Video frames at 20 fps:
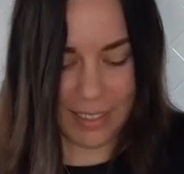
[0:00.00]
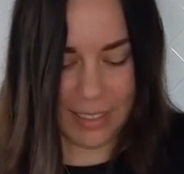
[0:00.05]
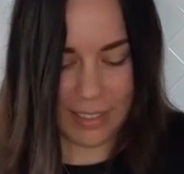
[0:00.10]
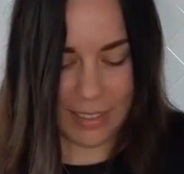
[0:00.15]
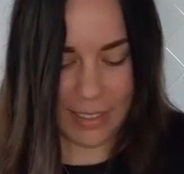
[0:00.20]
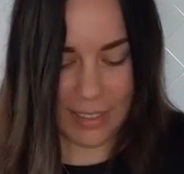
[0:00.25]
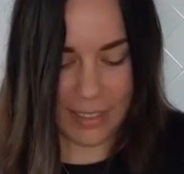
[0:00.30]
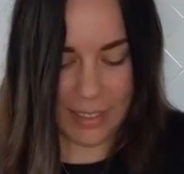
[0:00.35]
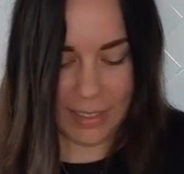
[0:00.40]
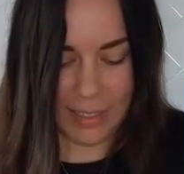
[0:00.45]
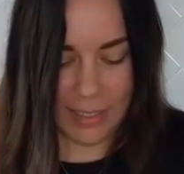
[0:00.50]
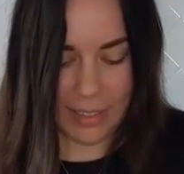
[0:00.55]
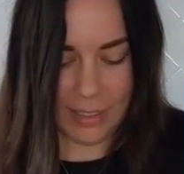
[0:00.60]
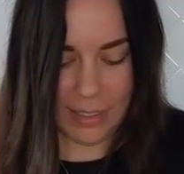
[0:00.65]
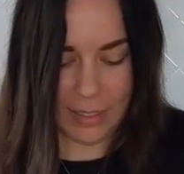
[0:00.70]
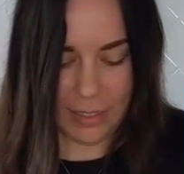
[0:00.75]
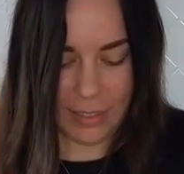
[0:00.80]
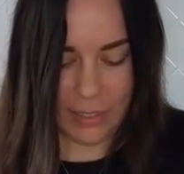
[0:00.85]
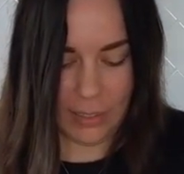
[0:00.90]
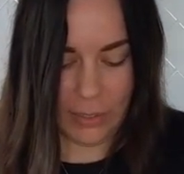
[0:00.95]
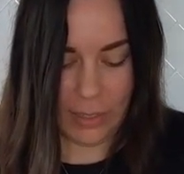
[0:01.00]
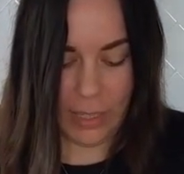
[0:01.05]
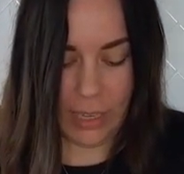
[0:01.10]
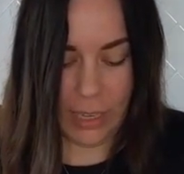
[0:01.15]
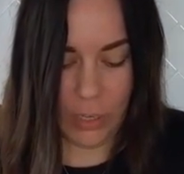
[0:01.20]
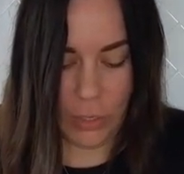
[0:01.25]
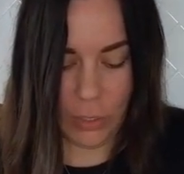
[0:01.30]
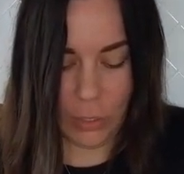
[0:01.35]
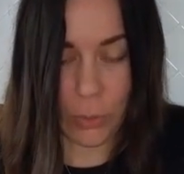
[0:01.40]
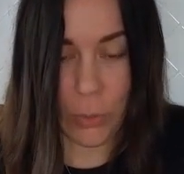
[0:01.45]
I was
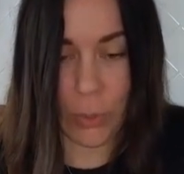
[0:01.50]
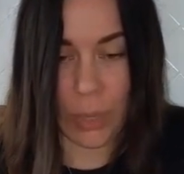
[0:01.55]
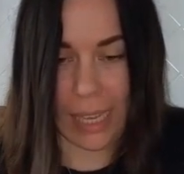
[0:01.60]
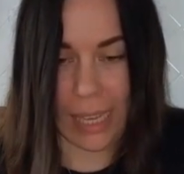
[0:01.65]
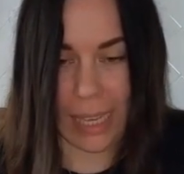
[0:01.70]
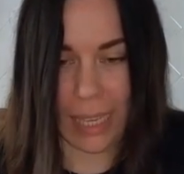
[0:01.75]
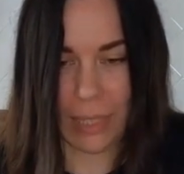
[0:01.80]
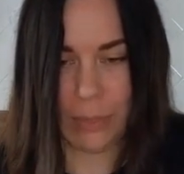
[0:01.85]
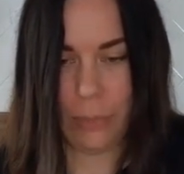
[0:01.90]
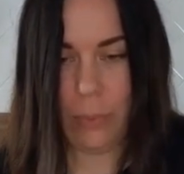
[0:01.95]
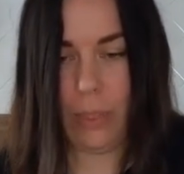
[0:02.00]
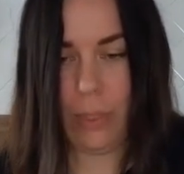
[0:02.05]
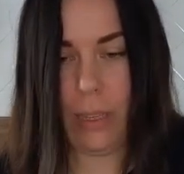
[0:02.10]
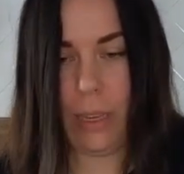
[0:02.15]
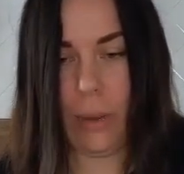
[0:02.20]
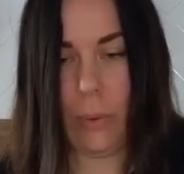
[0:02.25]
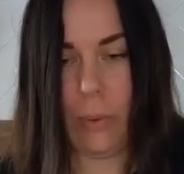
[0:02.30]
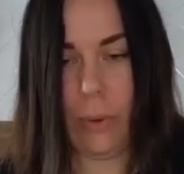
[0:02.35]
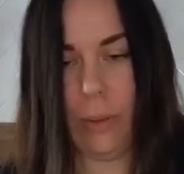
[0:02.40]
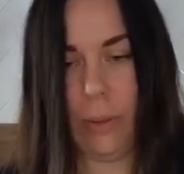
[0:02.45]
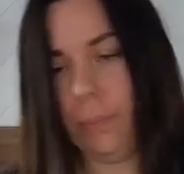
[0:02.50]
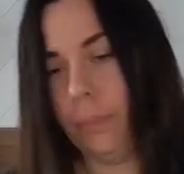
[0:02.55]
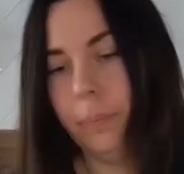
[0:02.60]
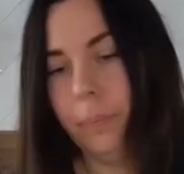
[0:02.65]
getting too eager with that one.